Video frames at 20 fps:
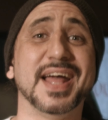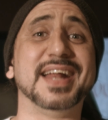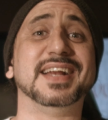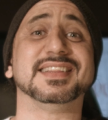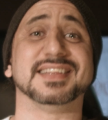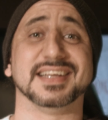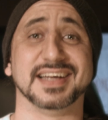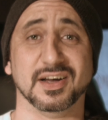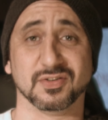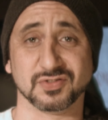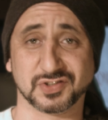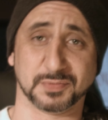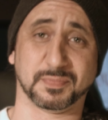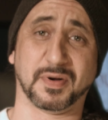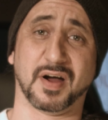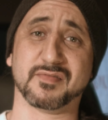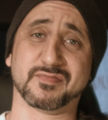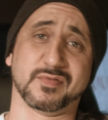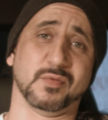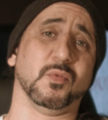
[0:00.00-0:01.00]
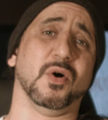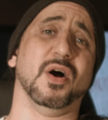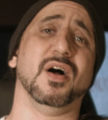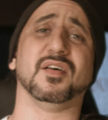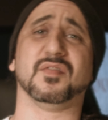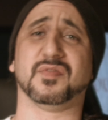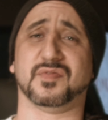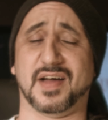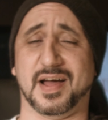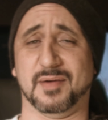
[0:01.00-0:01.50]
anything else apart from
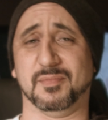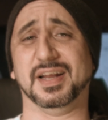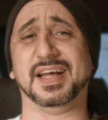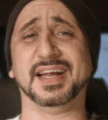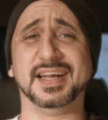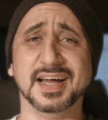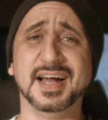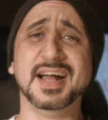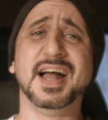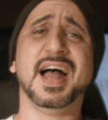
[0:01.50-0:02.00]
work, family,